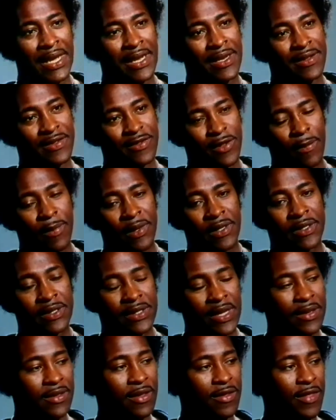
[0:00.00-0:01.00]
And to some
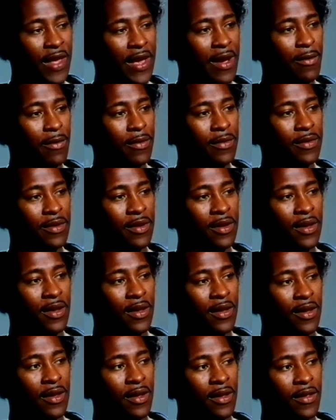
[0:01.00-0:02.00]
extent
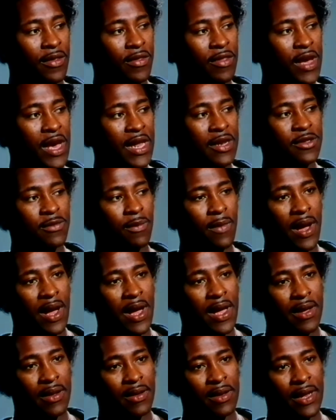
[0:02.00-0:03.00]
that is
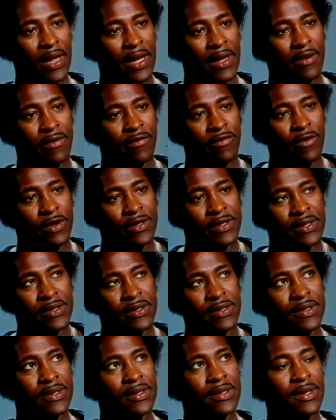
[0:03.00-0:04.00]
mild. Like, for
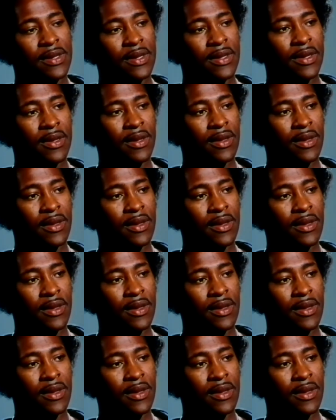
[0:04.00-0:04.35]
instance,